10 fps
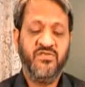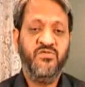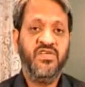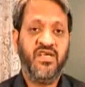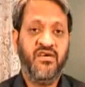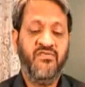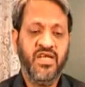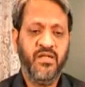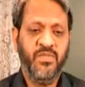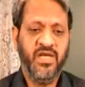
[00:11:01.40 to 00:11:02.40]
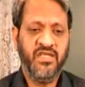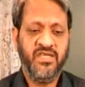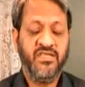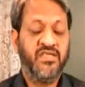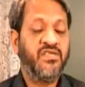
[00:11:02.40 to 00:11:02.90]
soon available
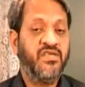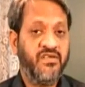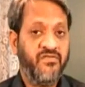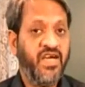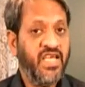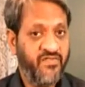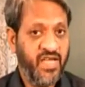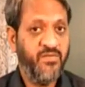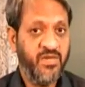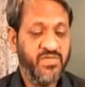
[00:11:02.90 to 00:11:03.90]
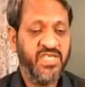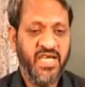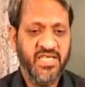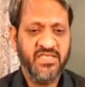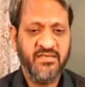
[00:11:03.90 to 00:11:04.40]
in the 35 mm
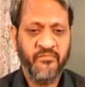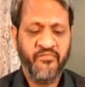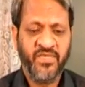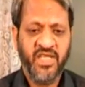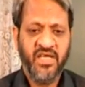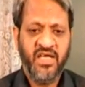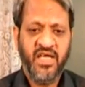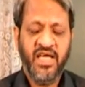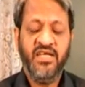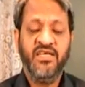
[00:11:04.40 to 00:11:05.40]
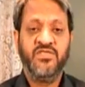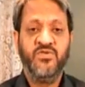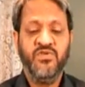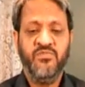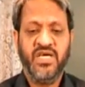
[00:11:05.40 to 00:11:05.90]
size and it
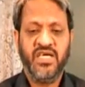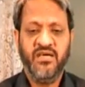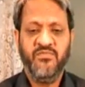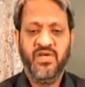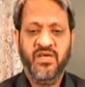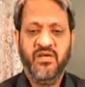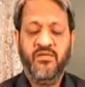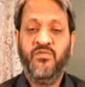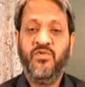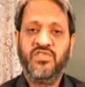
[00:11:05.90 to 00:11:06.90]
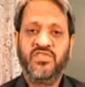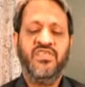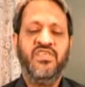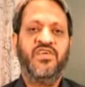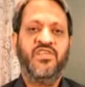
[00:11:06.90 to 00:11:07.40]
soon became most
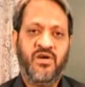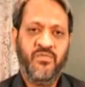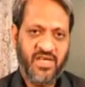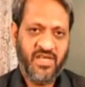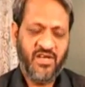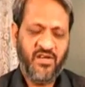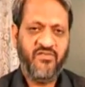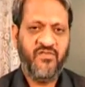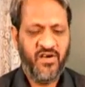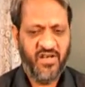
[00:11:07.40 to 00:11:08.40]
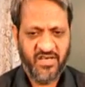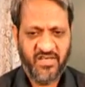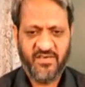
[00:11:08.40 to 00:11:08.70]
economical of all,